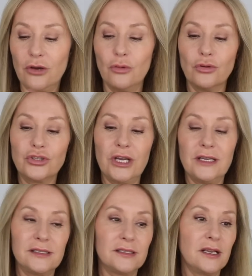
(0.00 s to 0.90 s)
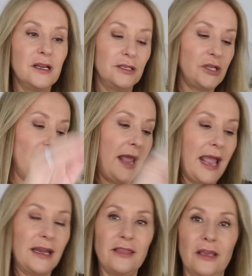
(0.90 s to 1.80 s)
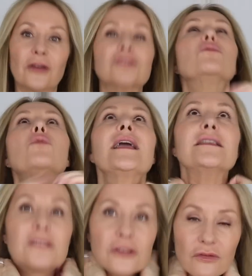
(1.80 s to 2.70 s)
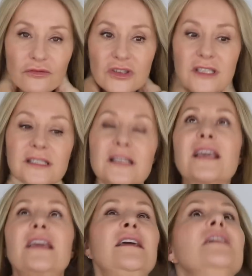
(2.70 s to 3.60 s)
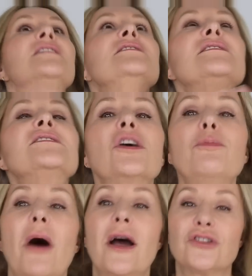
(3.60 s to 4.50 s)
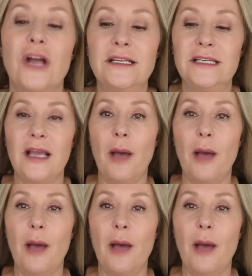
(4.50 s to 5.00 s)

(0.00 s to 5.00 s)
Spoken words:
gorgeous. Don't let anything go to waste, obviously. Super hydrating, a